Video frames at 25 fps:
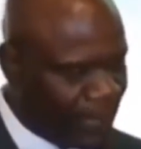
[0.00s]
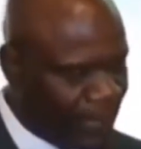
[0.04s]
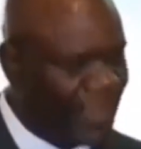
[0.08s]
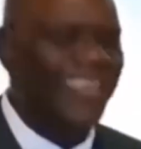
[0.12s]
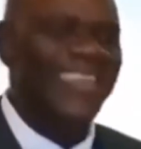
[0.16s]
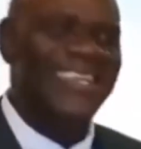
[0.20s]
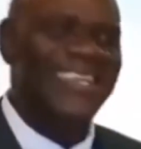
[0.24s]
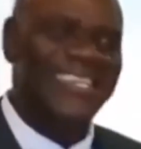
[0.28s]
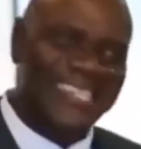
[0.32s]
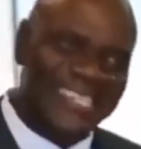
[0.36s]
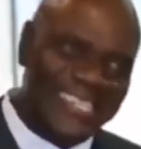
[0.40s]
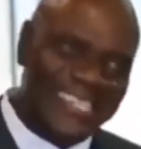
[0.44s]

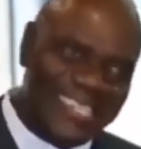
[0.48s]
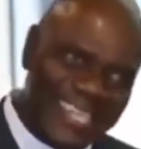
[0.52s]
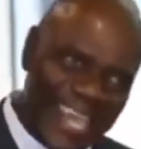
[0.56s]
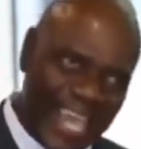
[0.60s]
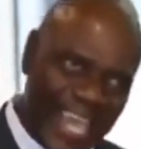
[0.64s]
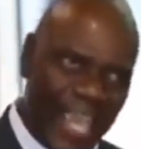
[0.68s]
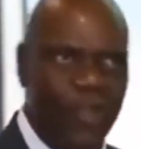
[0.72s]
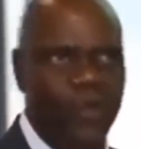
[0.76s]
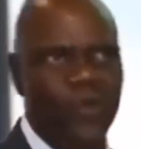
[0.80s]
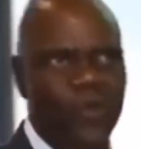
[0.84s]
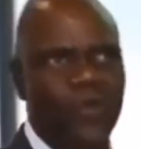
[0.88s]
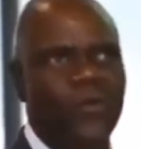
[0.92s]

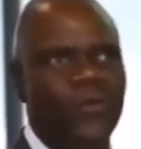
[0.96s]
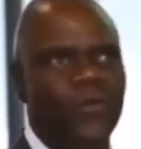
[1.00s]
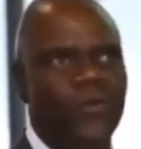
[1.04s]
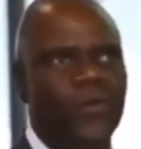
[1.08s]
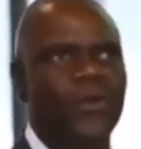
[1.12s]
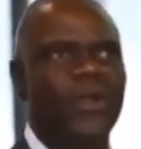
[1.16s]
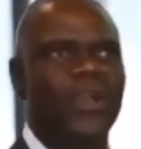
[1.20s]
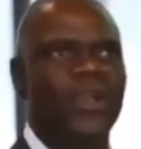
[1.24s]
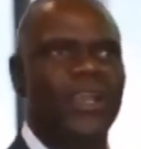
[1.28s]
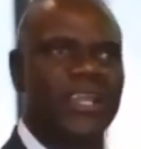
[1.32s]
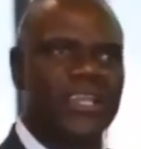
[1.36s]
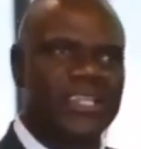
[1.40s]
Scale
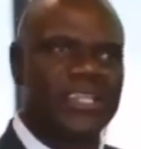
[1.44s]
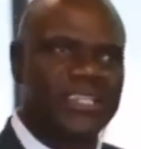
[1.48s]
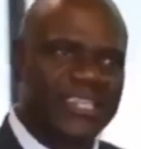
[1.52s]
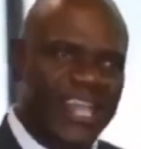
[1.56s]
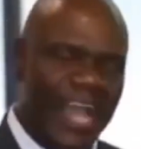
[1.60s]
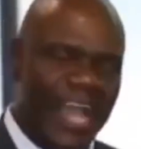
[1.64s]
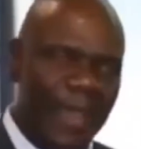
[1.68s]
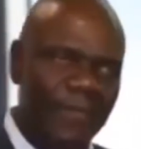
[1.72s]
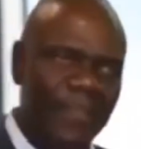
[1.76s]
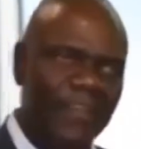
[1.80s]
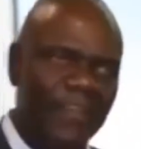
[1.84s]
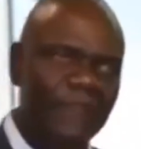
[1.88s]
is
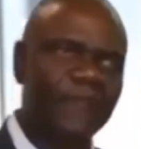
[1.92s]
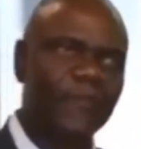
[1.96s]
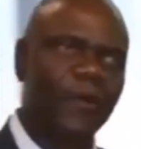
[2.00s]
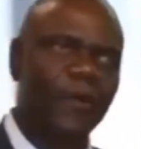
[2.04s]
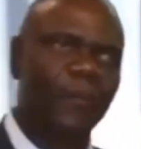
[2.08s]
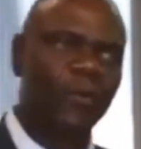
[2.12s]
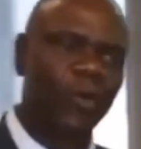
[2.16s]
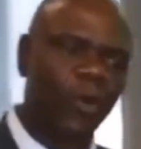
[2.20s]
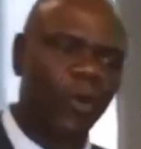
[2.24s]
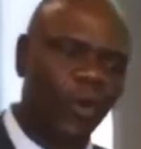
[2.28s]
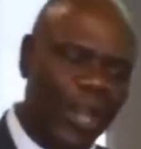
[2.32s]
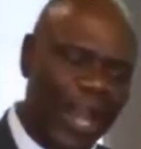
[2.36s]
coming from
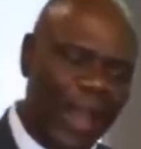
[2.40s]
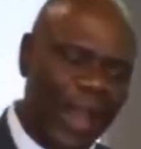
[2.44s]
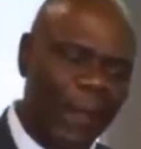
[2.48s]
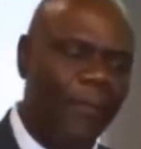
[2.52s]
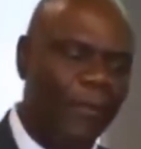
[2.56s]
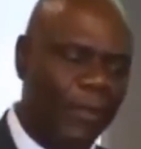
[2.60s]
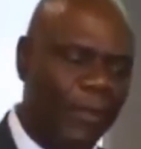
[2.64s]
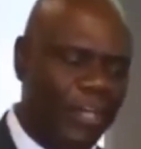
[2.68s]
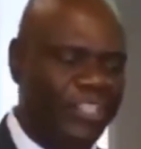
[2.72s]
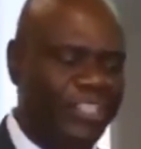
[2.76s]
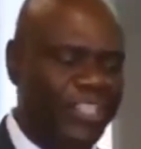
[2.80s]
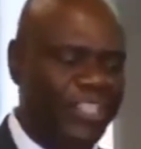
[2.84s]

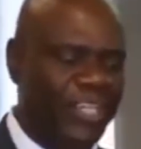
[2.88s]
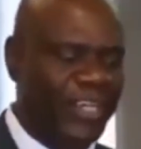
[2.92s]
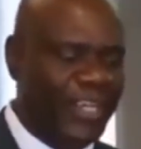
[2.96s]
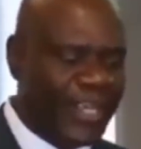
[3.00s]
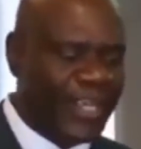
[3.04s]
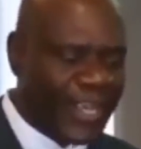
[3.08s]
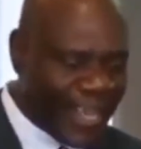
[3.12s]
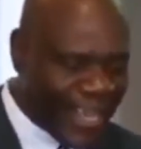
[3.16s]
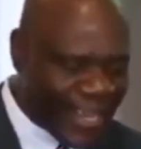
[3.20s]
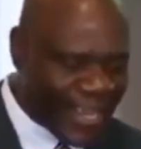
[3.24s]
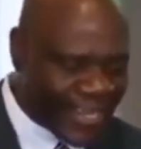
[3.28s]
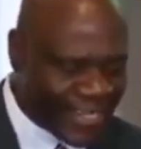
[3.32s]
collaboration,
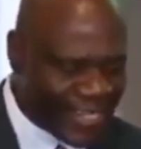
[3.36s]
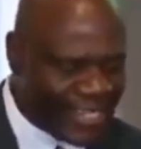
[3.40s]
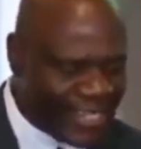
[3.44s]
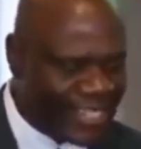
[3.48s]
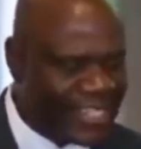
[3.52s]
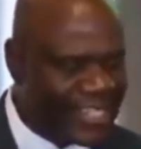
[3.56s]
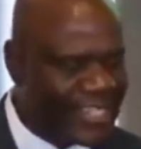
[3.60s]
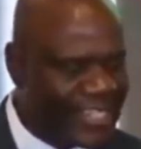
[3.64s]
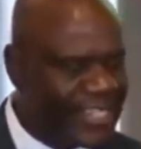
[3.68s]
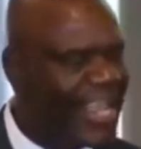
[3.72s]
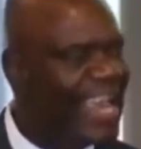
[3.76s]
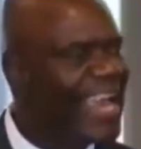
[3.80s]
and
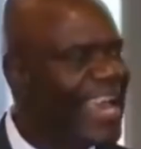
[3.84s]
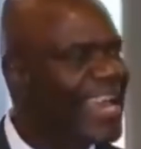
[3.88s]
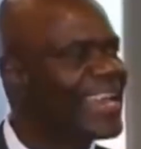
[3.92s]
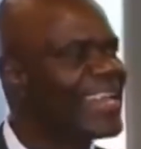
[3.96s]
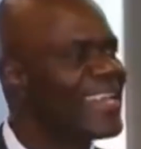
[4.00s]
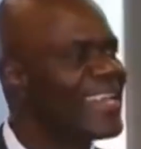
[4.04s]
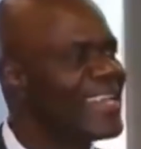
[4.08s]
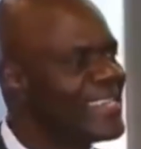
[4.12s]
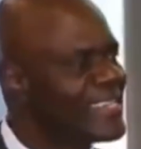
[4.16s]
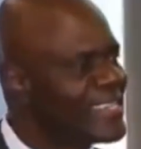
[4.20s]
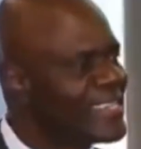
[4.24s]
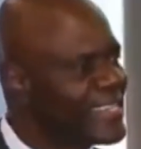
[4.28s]
engineering
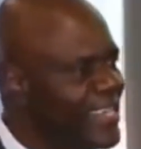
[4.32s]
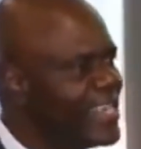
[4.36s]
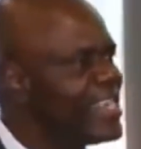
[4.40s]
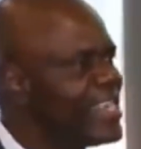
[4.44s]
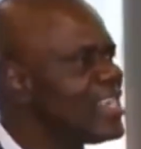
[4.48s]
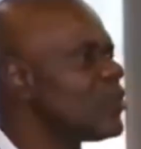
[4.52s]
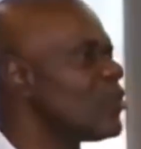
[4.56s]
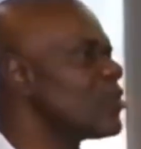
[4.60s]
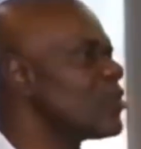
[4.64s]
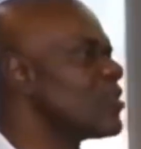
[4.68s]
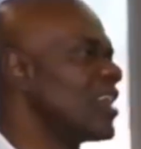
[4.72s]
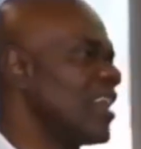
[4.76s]
is key in
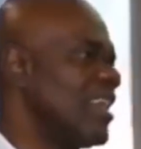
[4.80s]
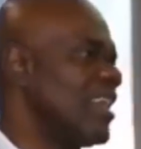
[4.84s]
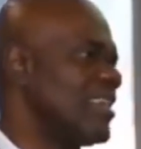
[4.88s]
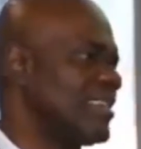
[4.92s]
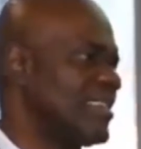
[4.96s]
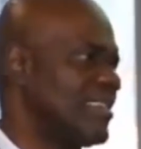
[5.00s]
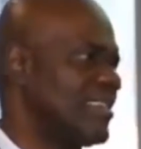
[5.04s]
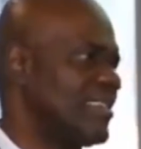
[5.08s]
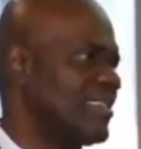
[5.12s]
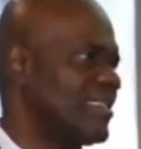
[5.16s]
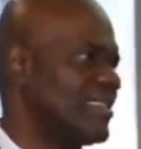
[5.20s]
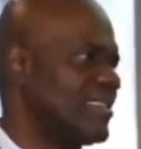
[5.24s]
those
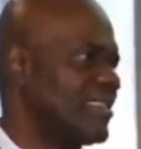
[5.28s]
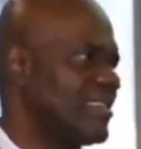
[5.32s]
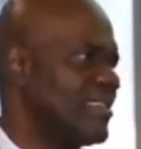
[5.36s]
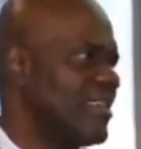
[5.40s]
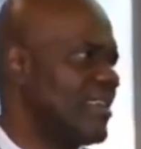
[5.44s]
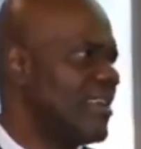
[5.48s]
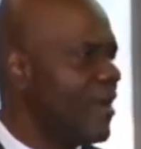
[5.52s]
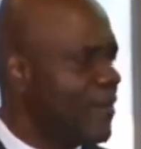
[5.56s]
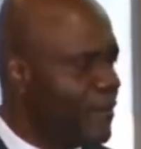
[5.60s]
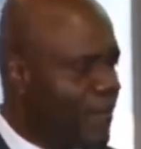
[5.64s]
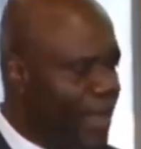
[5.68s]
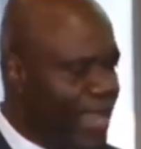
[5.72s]
clusters.
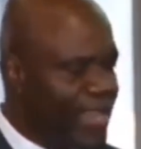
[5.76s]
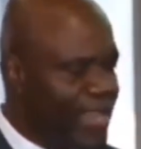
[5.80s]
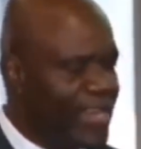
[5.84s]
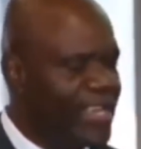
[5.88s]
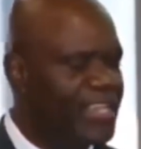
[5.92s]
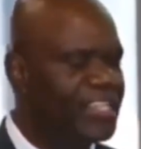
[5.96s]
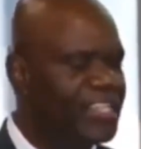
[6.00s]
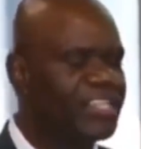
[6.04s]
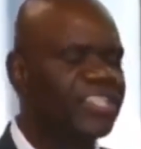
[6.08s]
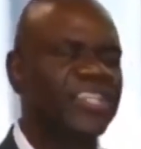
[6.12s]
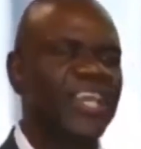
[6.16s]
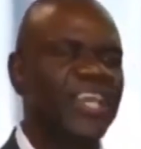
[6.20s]
Mining
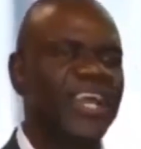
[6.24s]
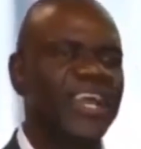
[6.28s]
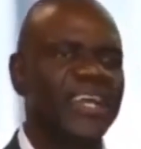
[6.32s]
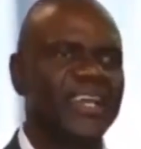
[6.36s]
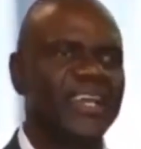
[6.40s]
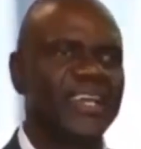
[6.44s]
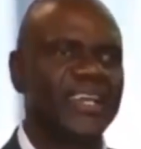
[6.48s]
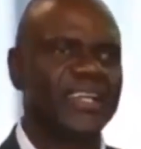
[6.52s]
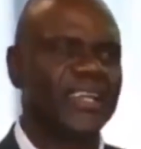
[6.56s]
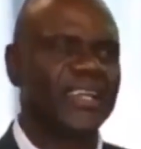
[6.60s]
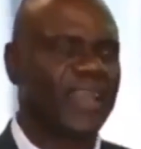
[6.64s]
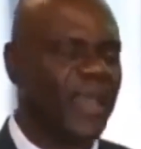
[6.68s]

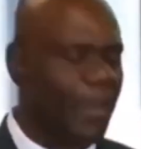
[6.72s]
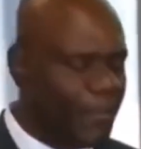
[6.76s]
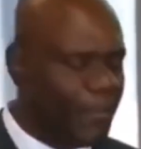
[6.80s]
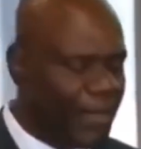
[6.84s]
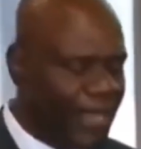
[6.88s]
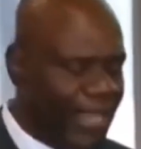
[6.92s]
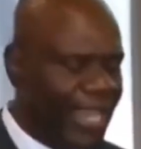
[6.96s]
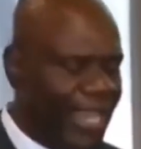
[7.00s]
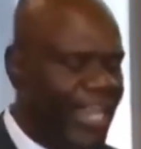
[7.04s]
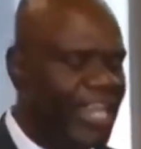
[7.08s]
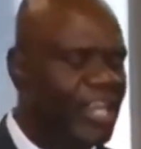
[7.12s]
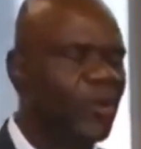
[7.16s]
engineering,
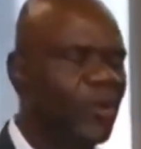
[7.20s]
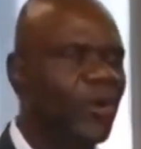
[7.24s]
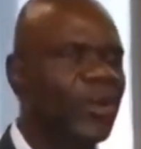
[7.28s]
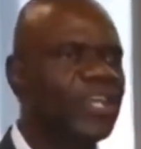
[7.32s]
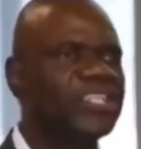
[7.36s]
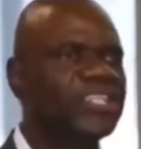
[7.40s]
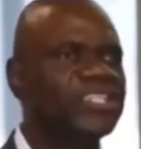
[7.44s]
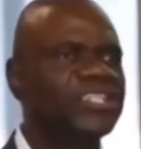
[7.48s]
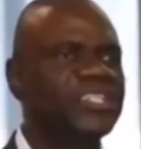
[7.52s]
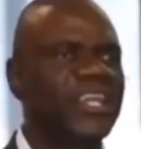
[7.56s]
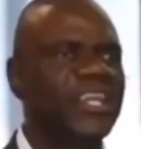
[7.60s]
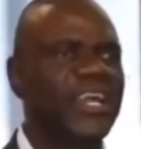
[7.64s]
mechanical
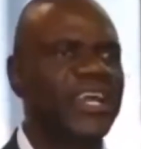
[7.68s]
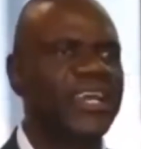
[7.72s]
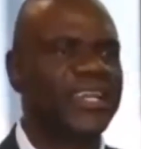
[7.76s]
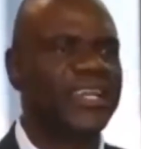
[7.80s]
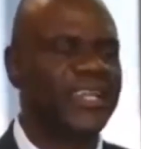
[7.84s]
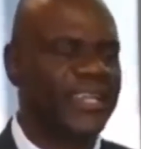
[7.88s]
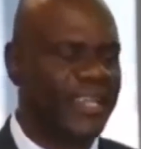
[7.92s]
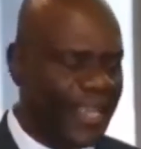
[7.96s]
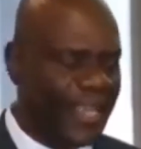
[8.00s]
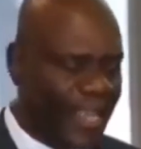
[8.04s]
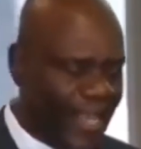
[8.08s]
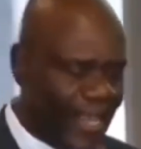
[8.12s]

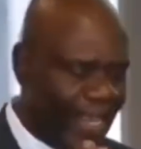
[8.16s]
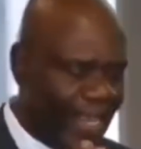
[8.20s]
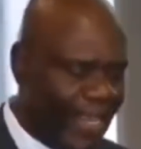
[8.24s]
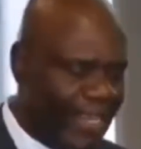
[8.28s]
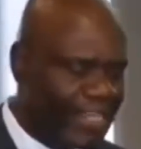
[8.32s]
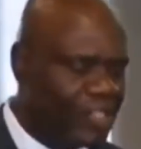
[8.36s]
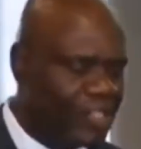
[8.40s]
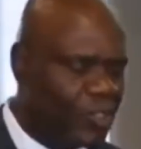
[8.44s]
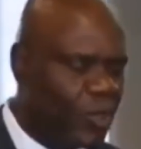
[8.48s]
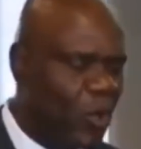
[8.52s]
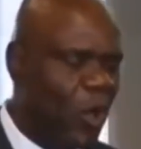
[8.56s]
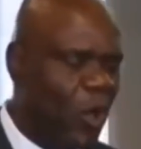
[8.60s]
engineering,
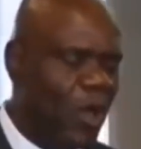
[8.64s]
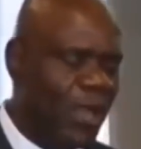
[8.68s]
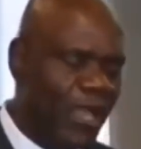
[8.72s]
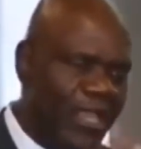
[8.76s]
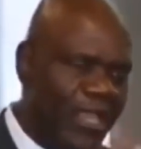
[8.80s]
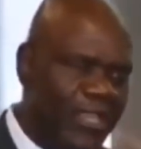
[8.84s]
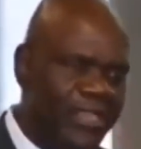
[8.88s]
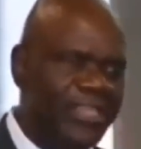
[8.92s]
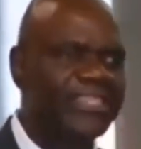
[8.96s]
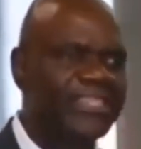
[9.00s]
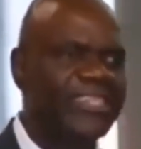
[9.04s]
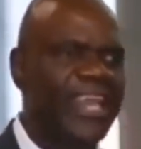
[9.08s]
electrical,
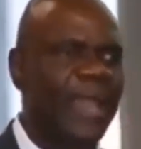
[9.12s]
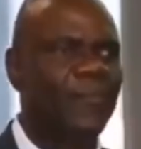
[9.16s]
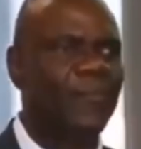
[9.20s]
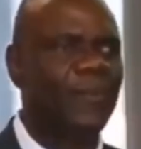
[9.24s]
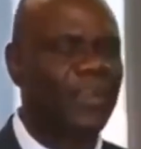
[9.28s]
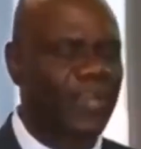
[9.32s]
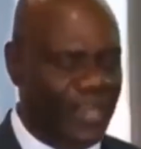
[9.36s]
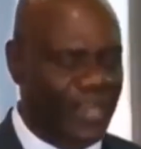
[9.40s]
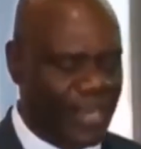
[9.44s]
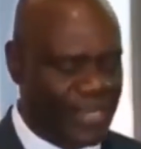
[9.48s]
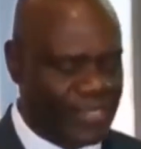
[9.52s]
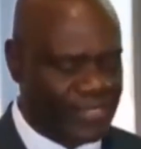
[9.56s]
in the
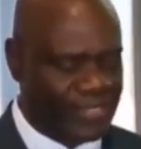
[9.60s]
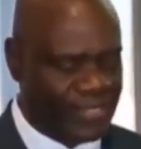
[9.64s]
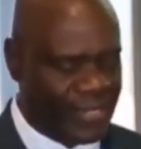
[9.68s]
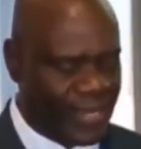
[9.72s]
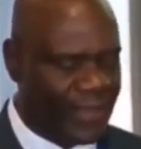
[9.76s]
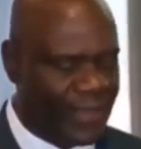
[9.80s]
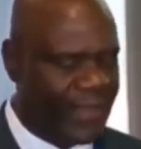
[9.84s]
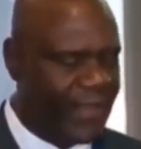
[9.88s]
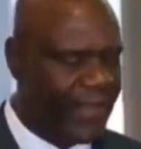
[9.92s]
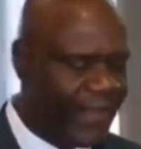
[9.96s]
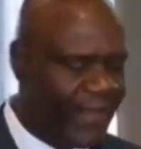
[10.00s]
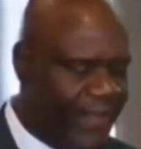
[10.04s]
diamond cluster,
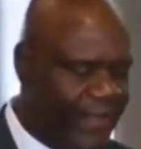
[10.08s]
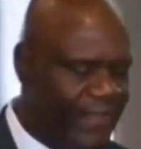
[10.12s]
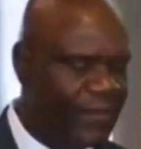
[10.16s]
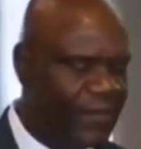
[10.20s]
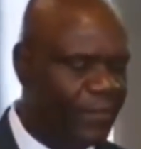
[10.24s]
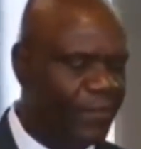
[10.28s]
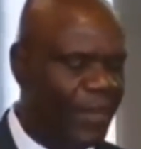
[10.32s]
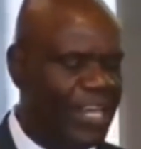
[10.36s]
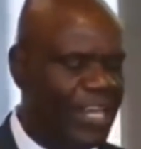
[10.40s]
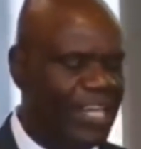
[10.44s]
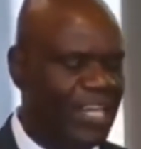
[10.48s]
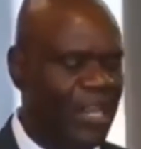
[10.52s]
in the
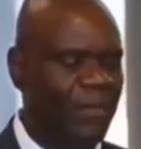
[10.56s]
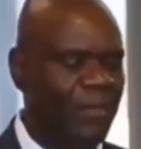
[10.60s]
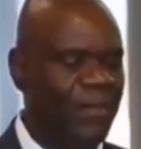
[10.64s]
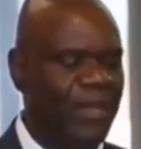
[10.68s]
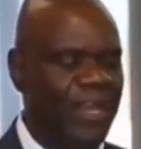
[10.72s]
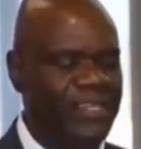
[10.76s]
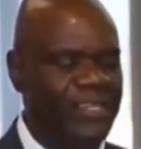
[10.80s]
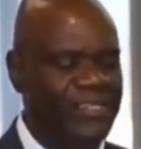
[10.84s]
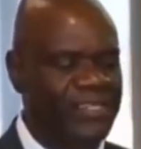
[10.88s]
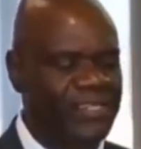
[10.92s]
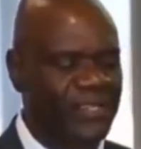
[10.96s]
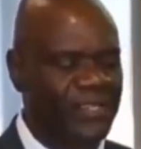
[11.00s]
platinum
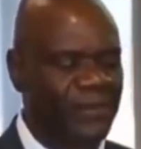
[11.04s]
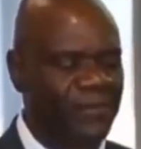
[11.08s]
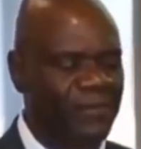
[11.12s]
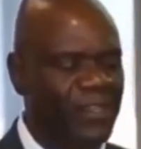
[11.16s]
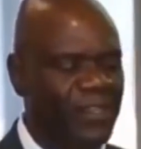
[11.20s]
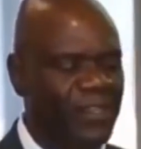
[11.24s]
cluster.